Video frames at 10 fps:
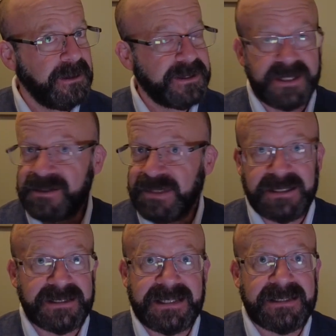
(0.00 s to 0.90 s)
Doesn't mean
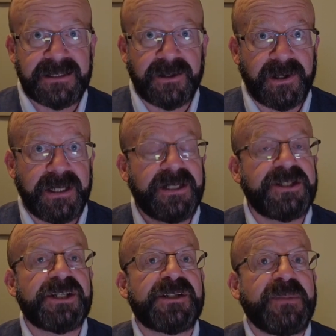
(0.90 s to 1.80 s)
you didn't do it. It
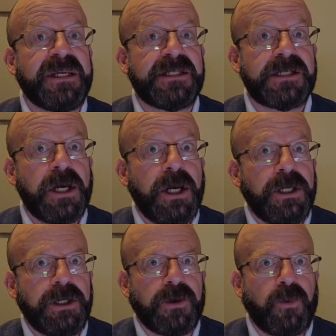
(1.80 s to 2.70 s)
just means
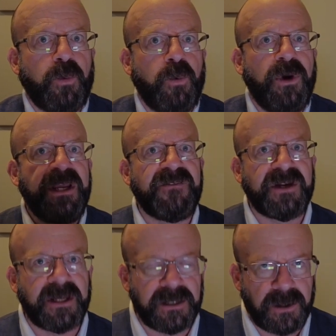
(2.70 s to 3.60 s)
you're waiving
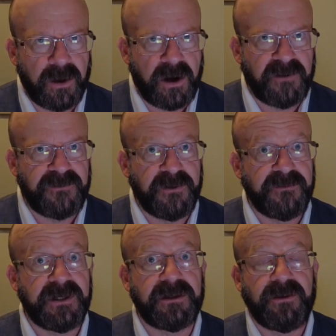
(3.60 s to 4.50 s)
it off of
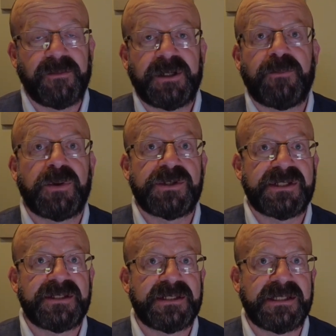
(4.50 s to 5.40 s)
the agreement of purchase
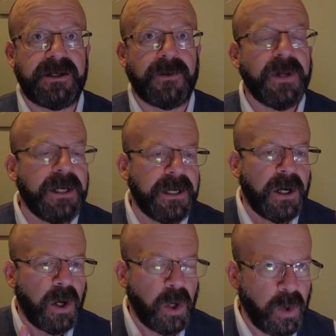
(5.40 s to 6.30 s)
and sale.
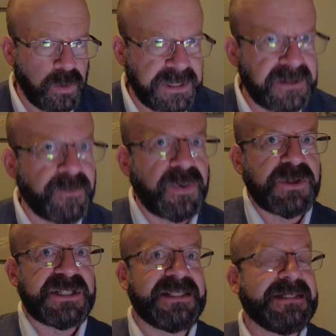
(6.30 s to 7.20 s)
Only the
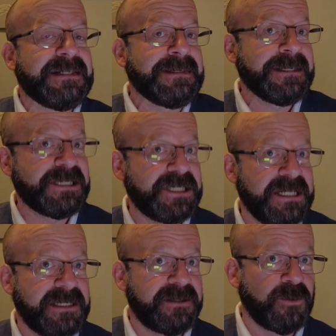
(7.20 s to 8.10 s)
person that
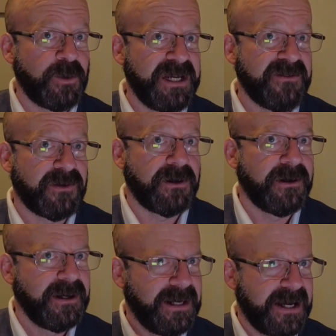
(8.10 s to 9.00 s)
initiated the waiver
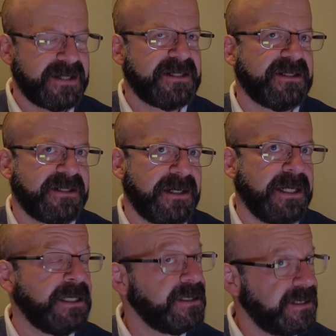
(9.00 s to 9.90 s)
has to sign
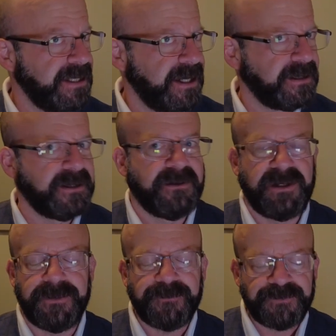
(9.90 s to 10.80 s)
it technically.